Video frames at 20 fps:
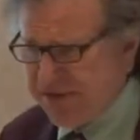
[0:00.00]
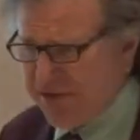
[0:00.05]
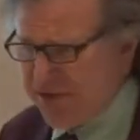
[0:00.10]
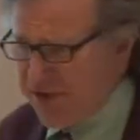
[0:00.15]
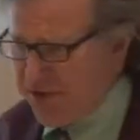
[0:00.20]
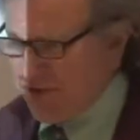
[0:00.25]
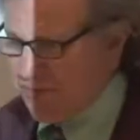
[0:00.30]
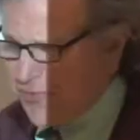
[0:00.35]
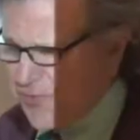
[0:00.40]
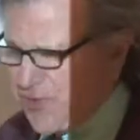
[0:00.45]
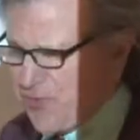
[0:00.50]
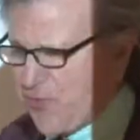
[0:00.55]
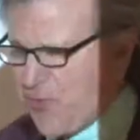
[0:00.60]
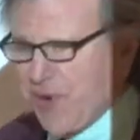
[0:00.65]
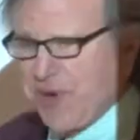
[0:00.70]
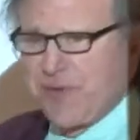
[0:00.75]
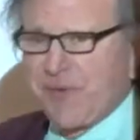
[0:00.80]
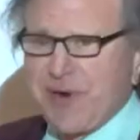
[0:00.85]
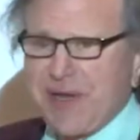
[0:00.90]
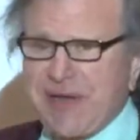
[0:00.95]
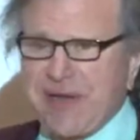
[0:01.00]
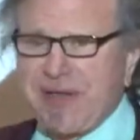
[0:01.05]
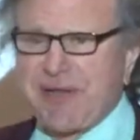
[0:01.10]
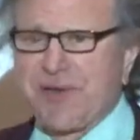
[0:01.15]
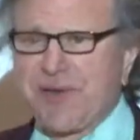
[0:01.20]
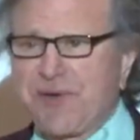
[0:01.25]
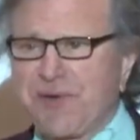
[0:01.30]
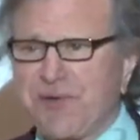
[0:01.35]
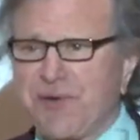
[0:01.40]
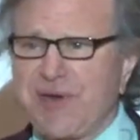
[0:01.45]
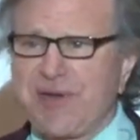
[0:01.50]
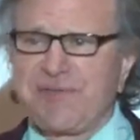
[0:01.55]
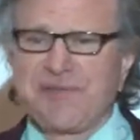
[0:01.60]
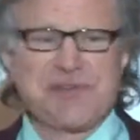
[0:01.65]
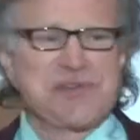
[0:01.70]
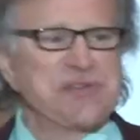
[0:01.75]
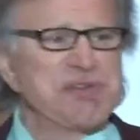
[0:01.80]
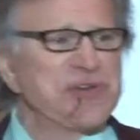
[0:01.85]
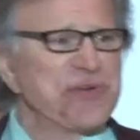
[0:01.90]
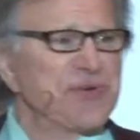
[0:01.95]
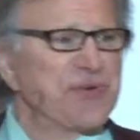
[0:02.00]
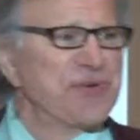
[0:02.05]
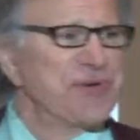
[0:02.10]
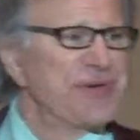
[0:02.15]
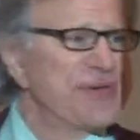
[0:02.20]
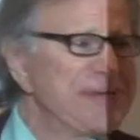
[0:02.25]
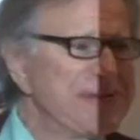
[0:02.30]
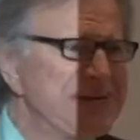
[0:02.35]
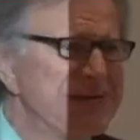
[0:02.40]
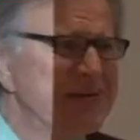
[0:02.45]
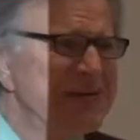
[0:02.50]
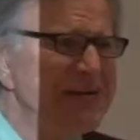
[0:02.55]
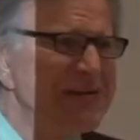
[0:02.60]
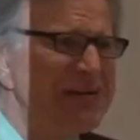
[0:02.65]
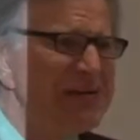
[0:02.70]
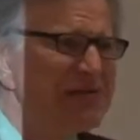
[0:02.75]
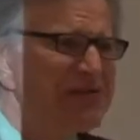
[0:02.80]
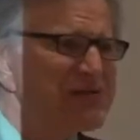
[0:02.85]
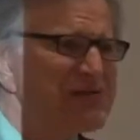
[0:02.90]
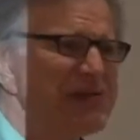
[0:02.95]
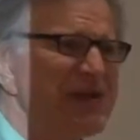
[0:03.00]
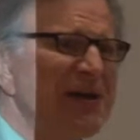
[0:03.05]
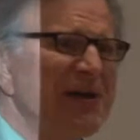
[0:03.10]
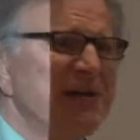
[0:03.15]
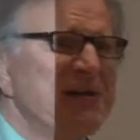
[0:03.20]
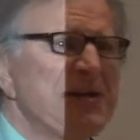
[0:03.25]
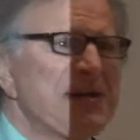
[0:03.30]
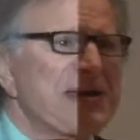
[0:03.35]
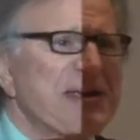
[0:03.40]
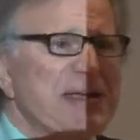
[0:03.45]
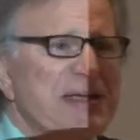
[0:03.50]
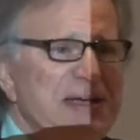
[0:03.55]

you know, with one radio, or even two, there's not a lot of